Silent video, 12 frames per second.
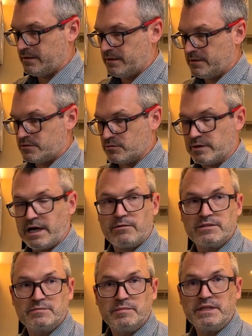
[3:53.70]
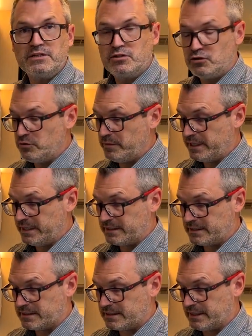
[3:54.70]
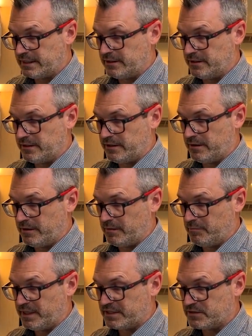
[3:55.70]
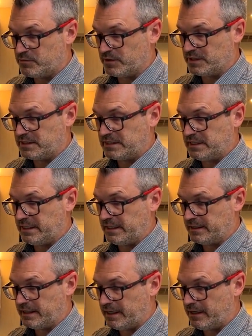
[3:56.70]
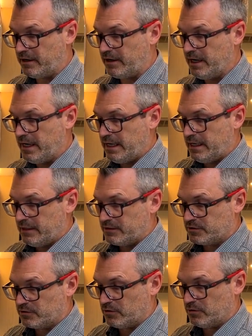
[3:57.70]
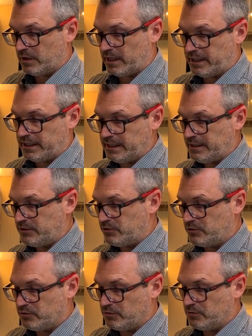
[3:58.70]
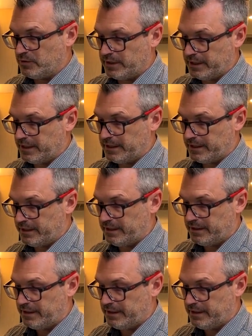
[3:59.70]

So now it's been 2 minutes that the mix was sitting there. So I need to